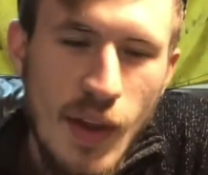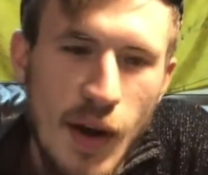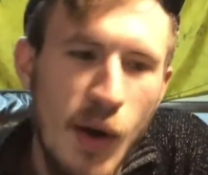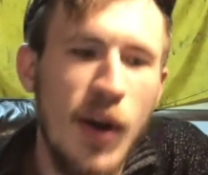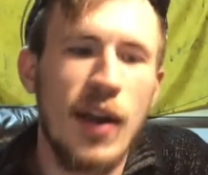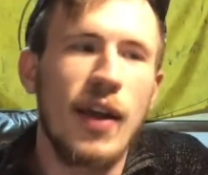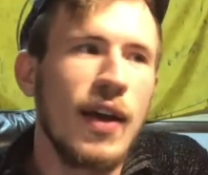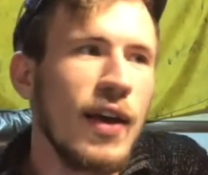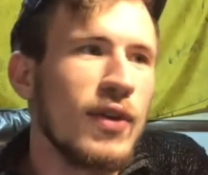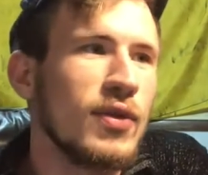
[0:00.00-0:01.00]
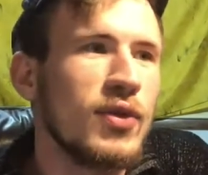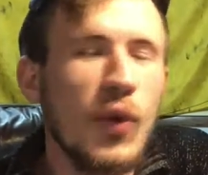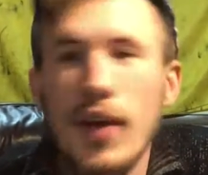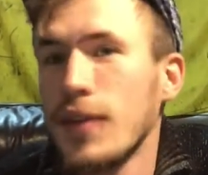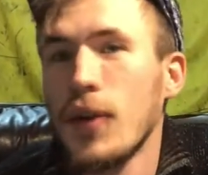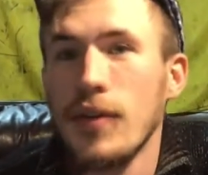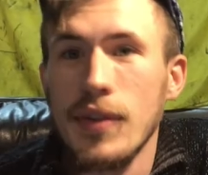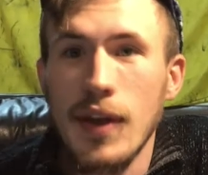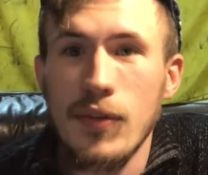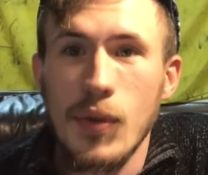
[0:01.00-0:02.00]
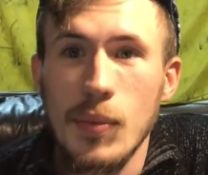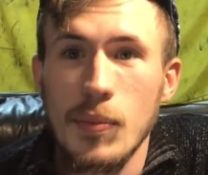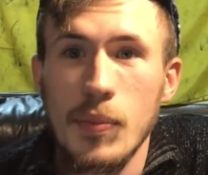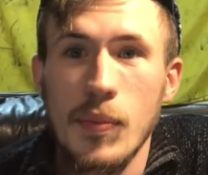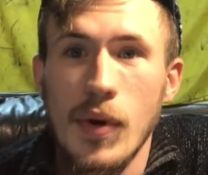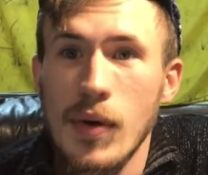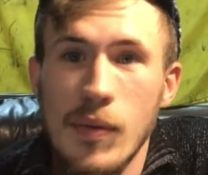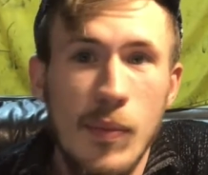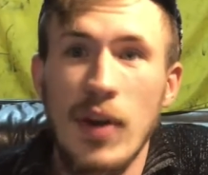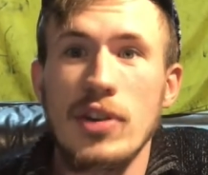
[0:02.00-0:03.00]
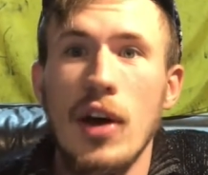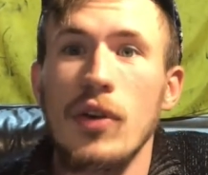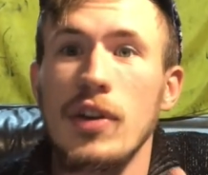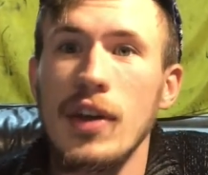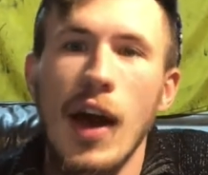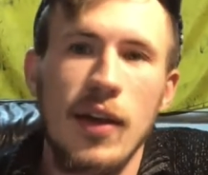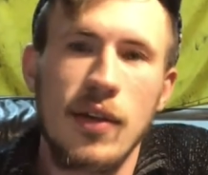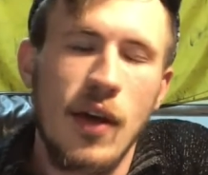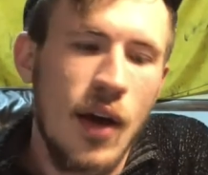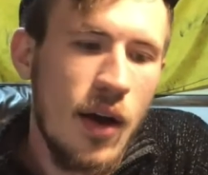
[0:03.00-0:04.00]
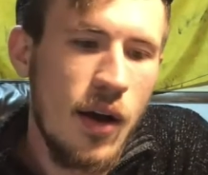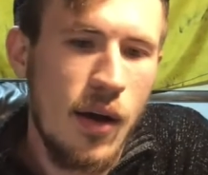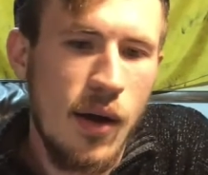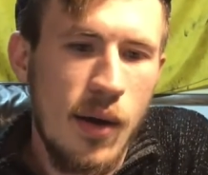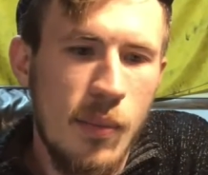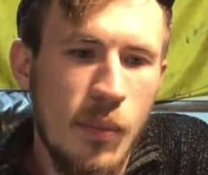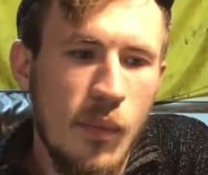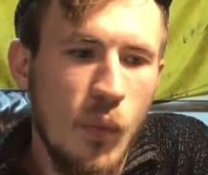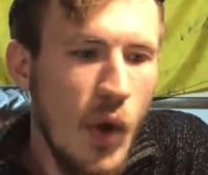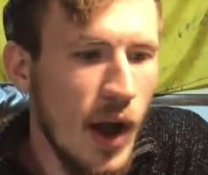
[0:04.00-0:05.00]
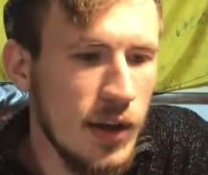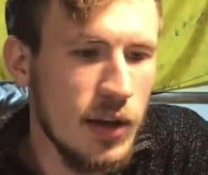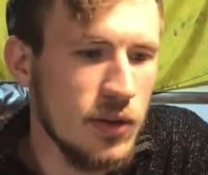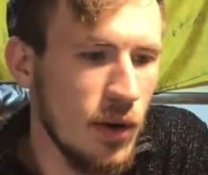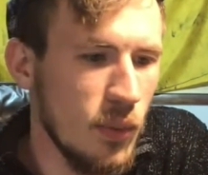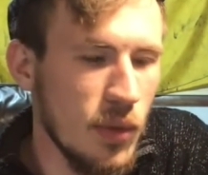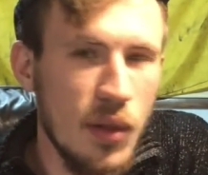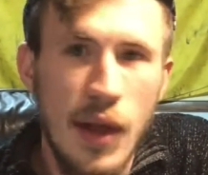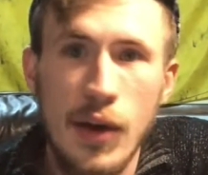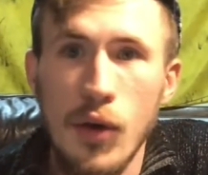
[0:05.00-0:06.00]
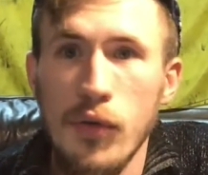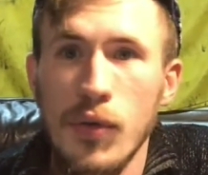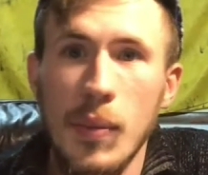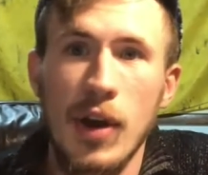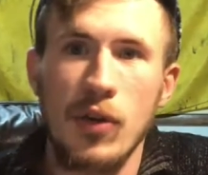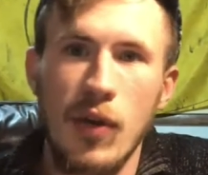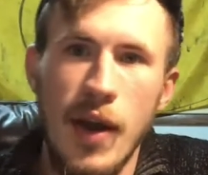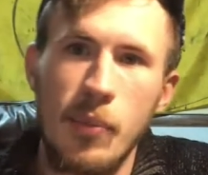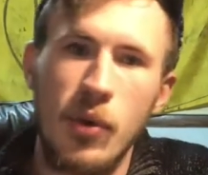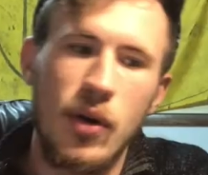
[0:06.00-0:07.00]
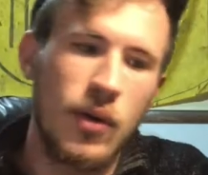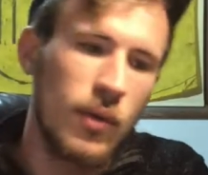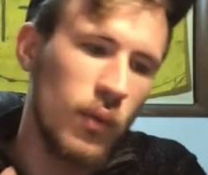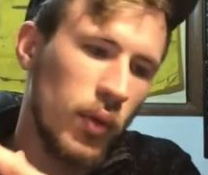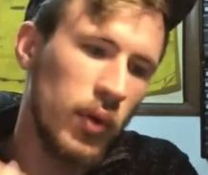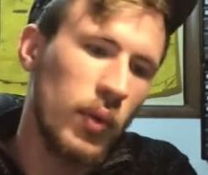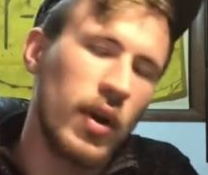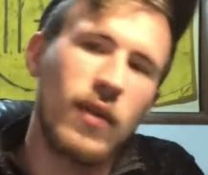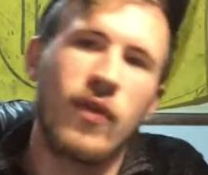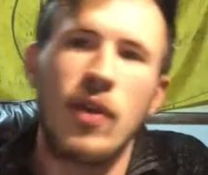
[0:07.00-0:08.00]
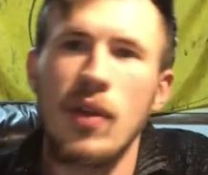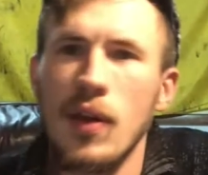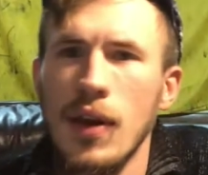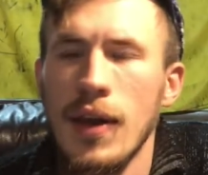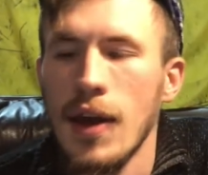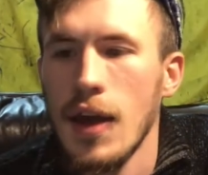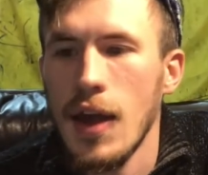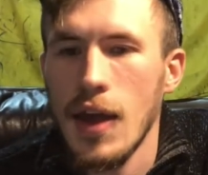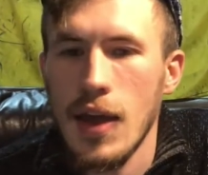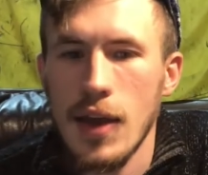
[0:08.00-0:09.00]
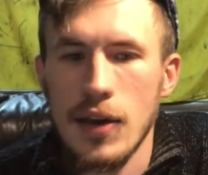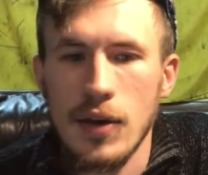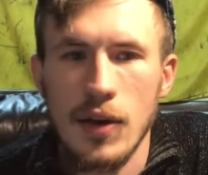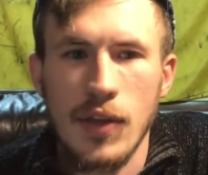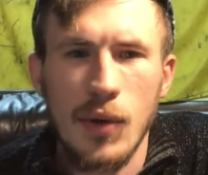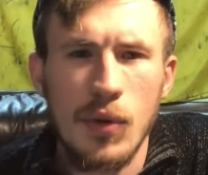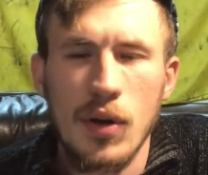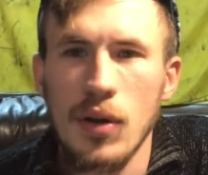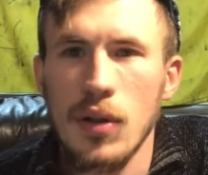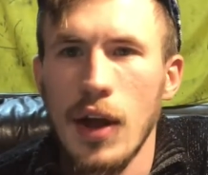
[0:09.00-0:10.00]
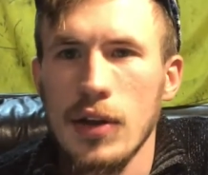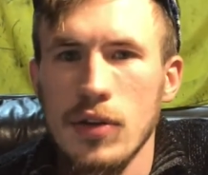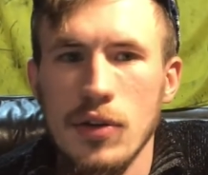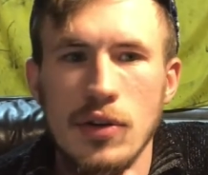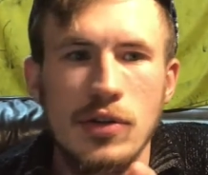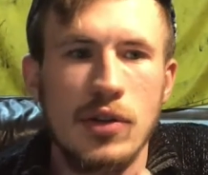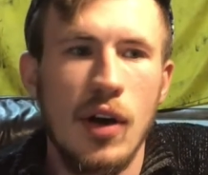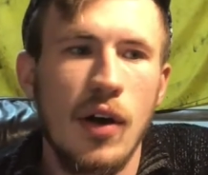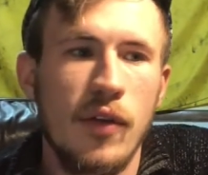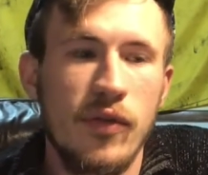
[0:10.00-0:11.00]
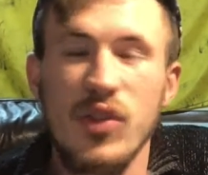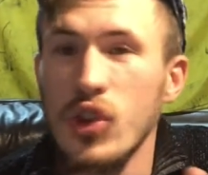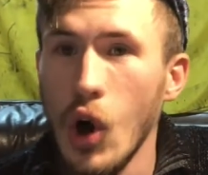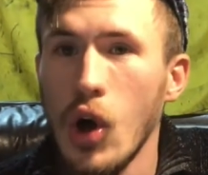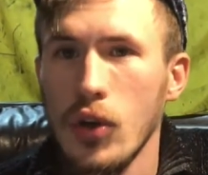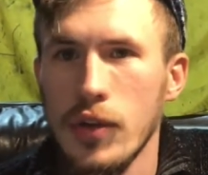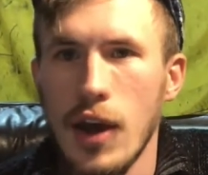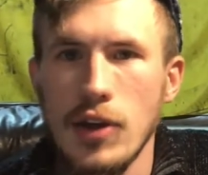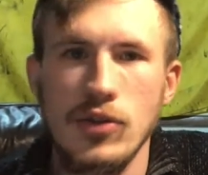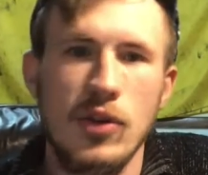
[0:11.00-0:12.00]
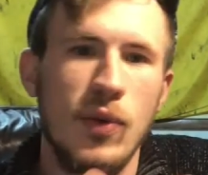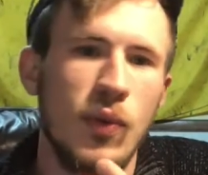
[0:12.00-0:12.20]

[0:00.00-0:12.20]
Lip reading: All right, so do I still have sets from my childhood? Yes. I got started with Lego from my grandpa. We went and visited, and they were collectors of dolls actually, and